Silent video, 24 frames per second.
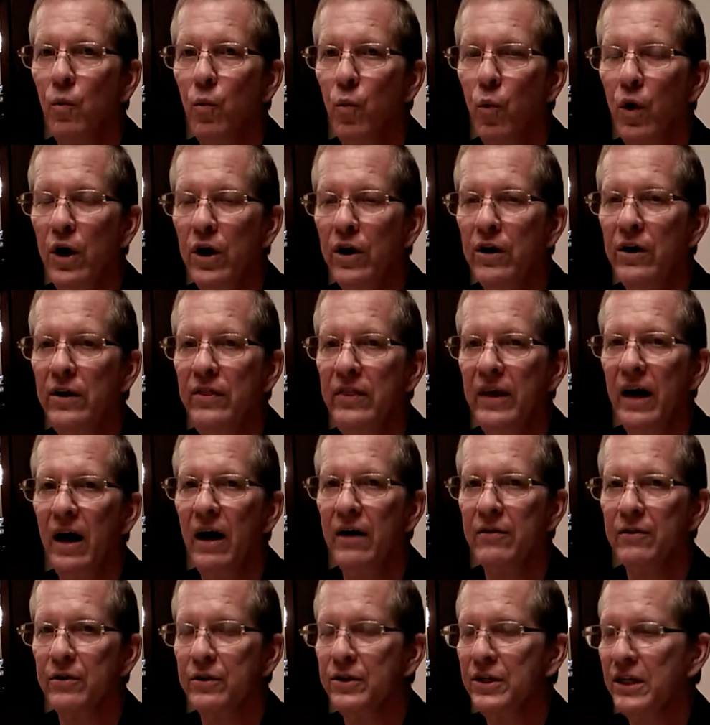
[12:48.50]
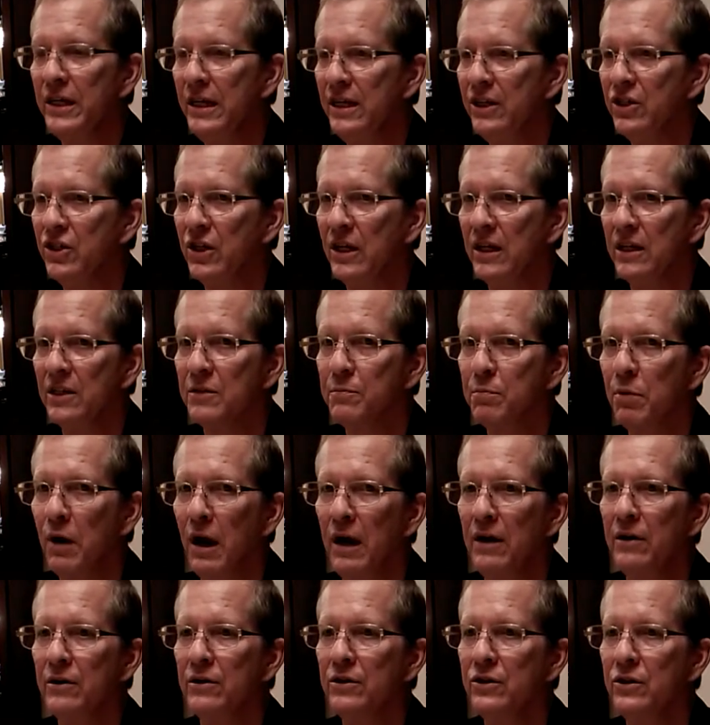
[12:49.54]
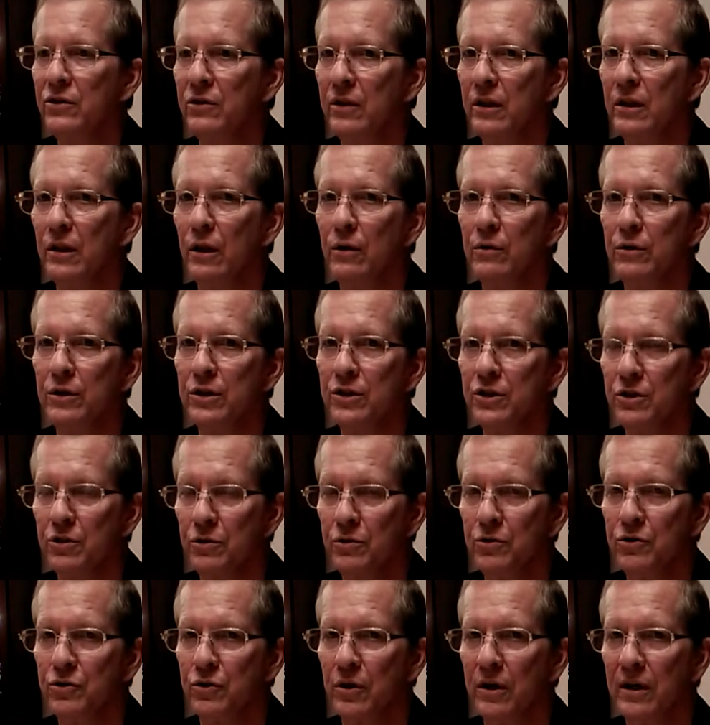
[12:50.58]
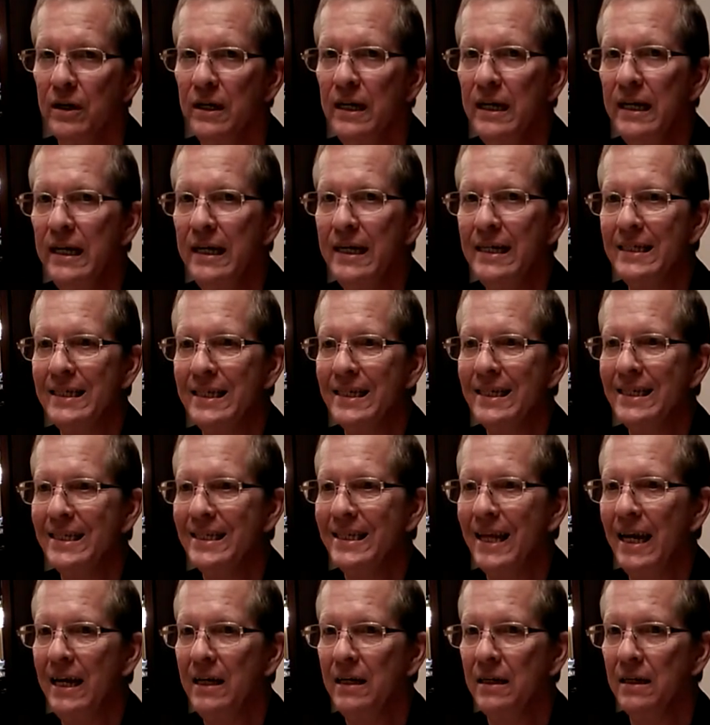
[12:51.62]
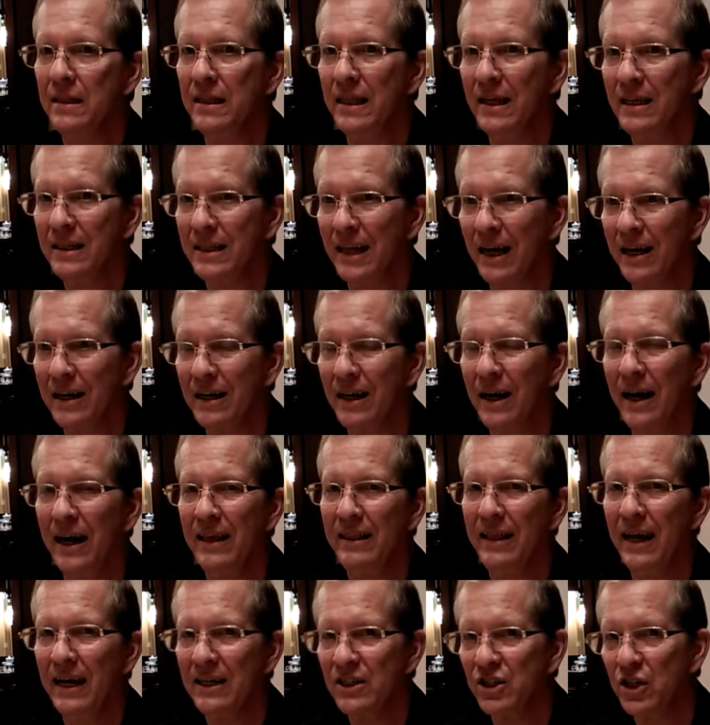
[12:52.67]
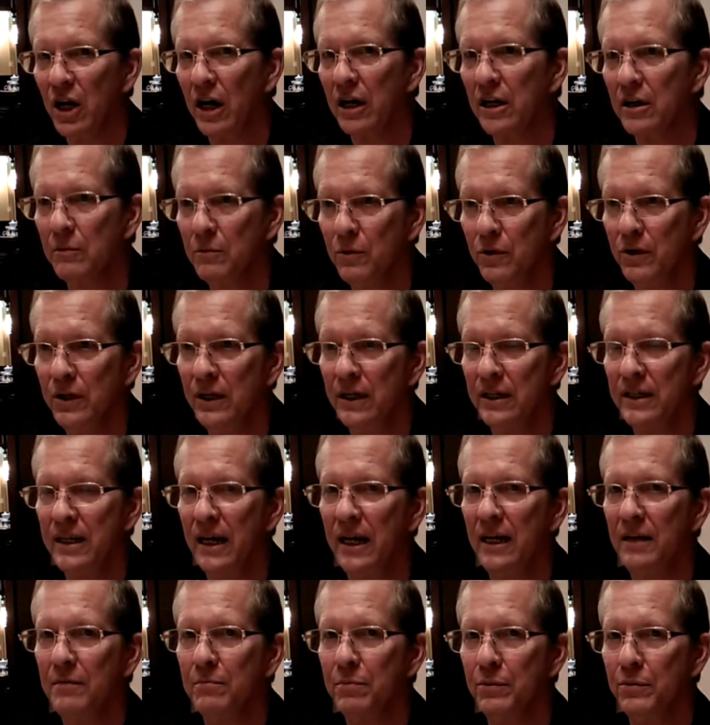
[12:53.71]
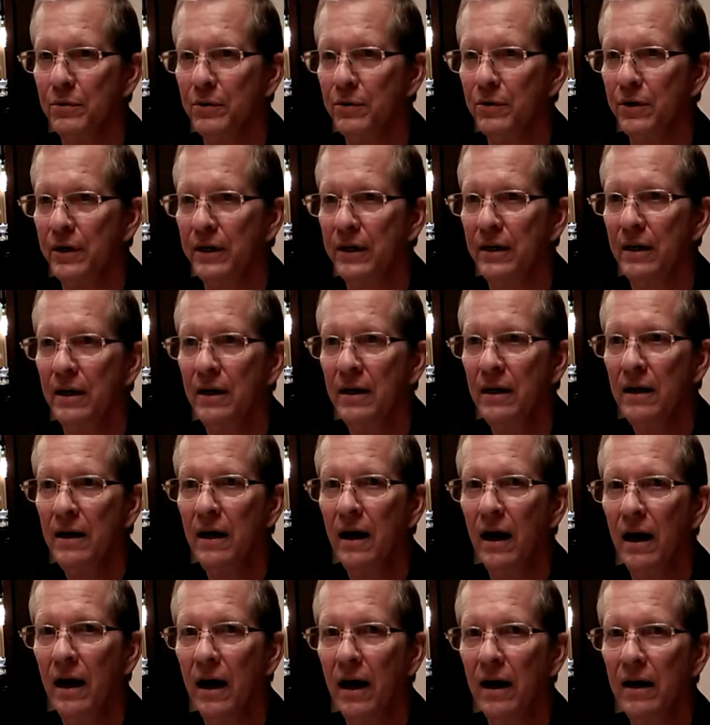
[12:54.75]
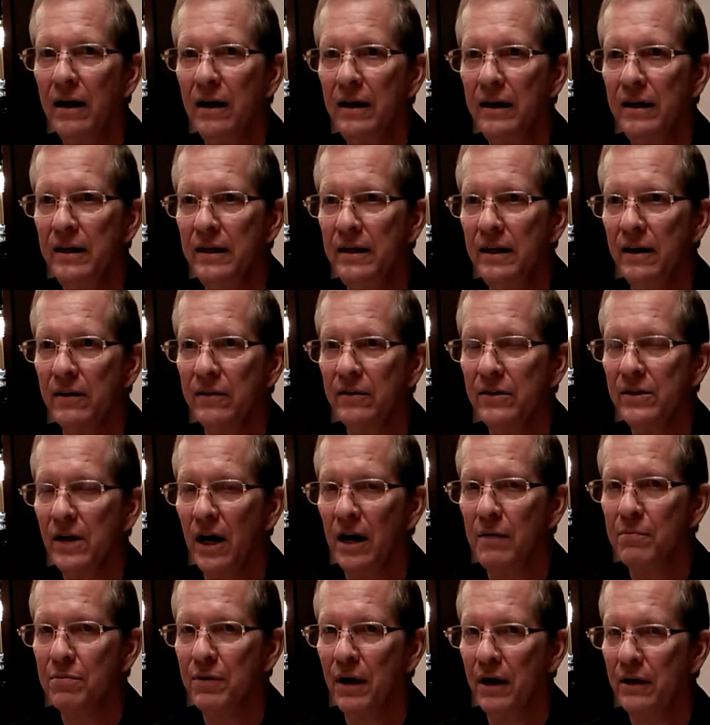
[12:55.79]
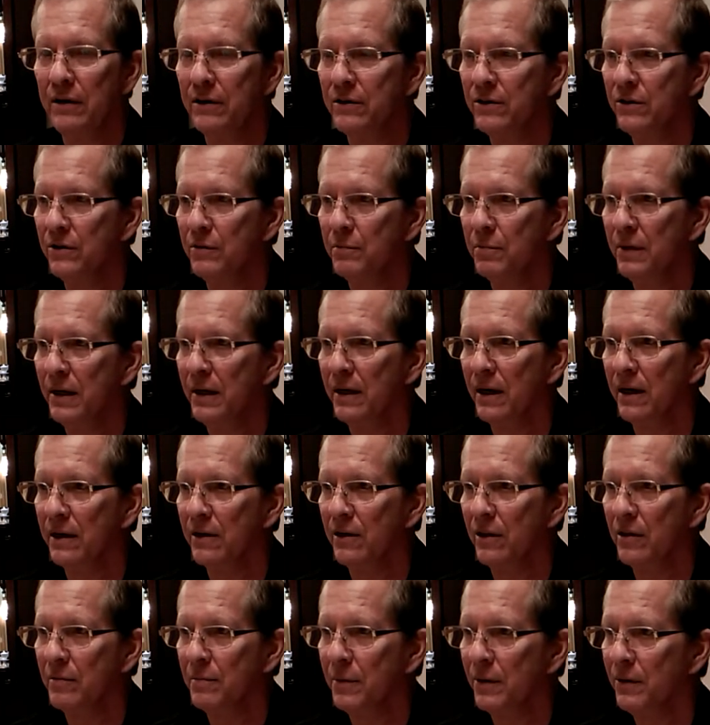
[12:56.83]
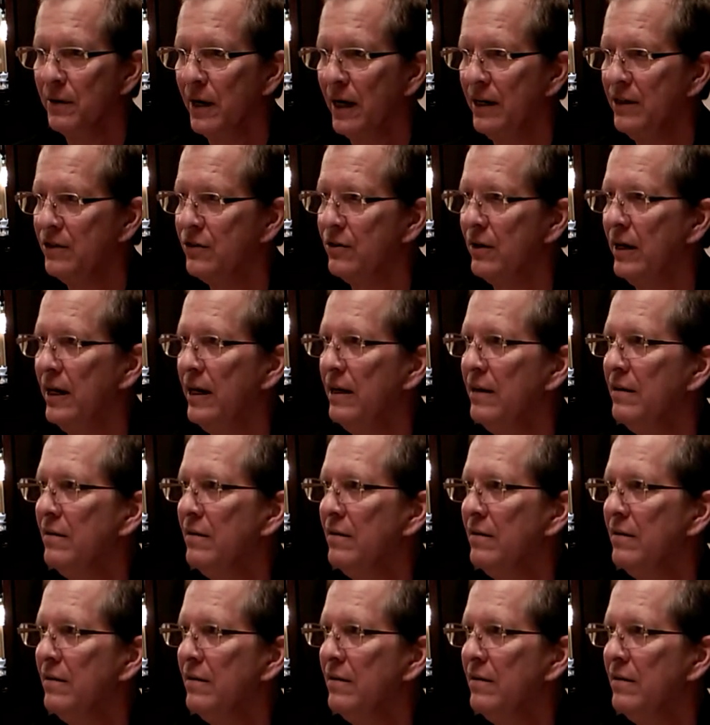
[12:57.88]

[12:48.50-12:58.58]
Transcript: Where in the other teachings prior to the Lotus Sutra is it stated that the, uh, that Shakyamuni attained Buddhahood uh, any other time prior to being under the Bodhi tree?